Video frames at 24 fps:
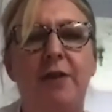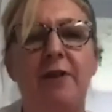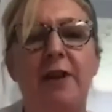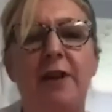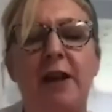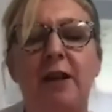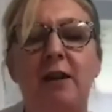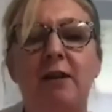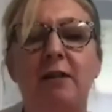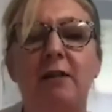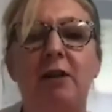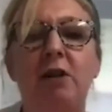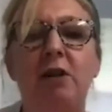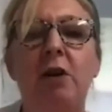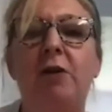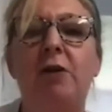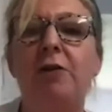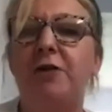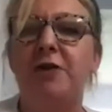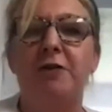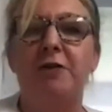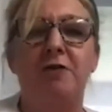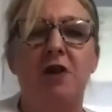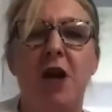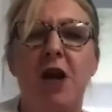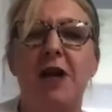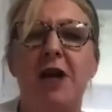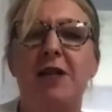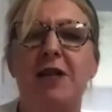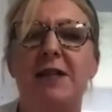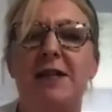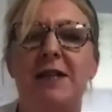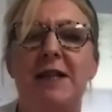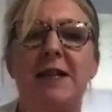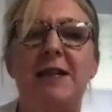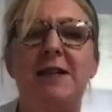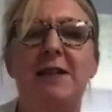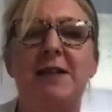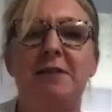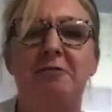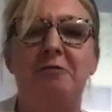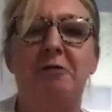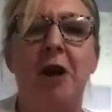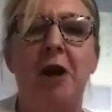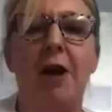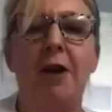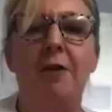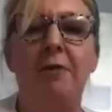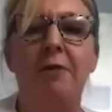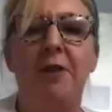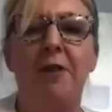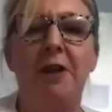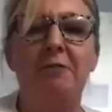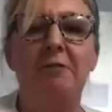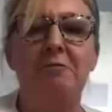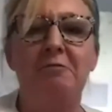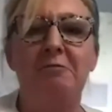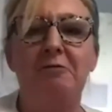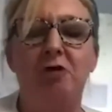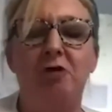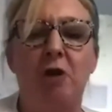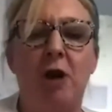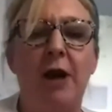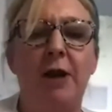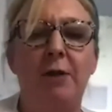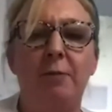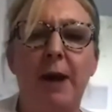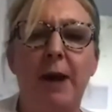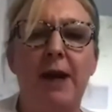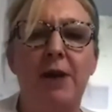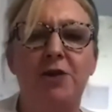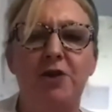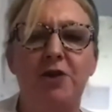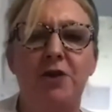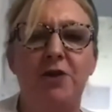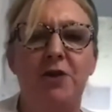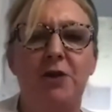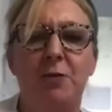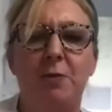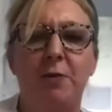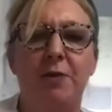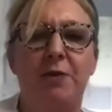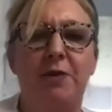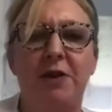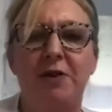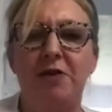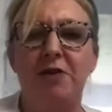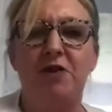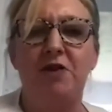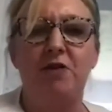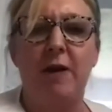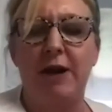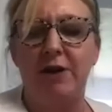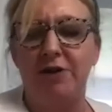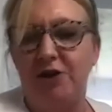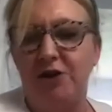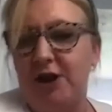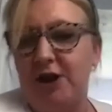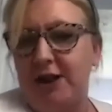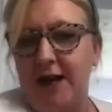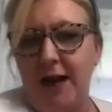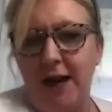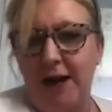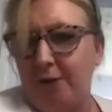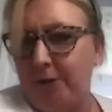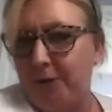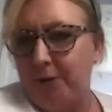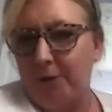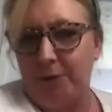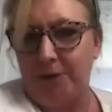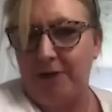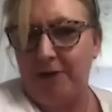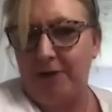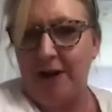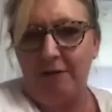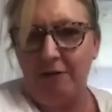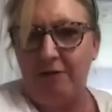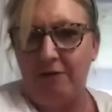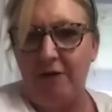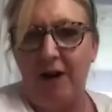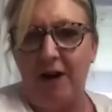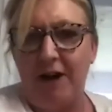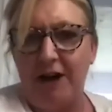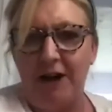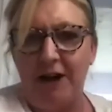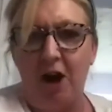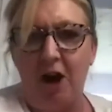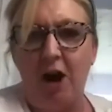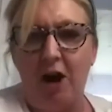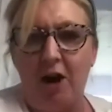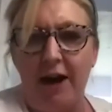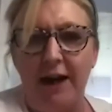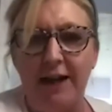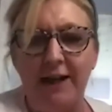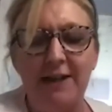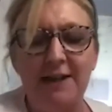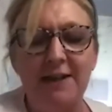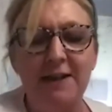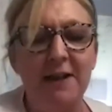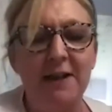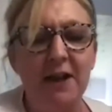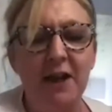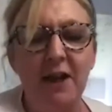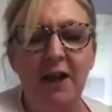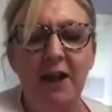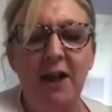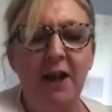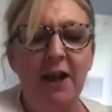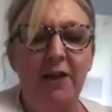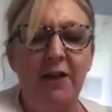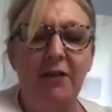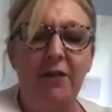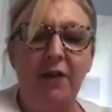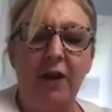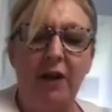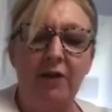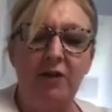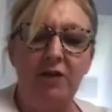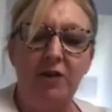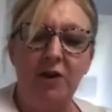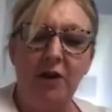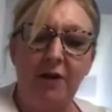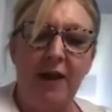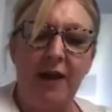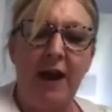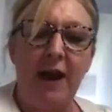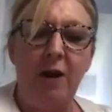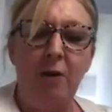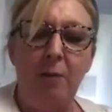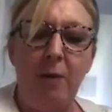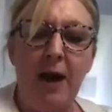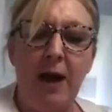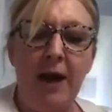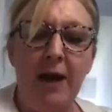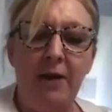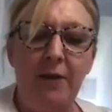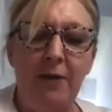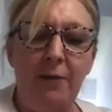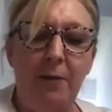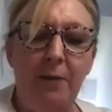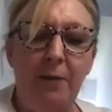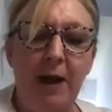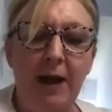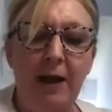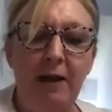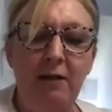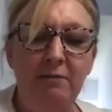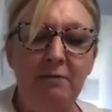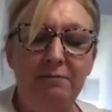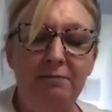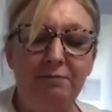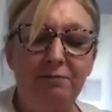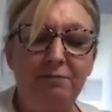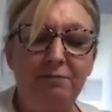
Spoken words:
I think lots of nurses know that drying patients with those scratchy towels was never very kind. So it took that away as well.